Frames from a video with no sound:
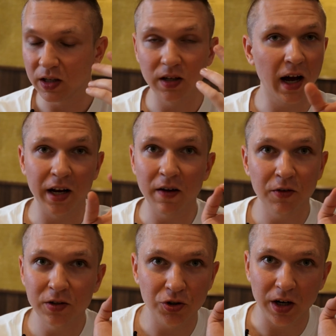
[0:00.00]
I
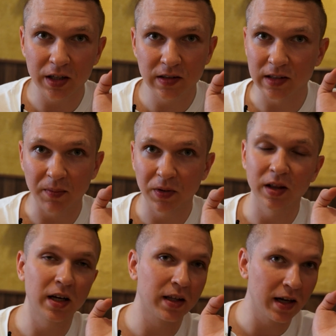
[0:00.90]
never tried something
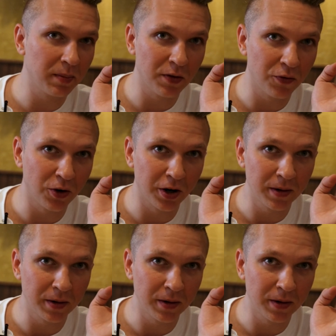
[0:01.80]
like that before.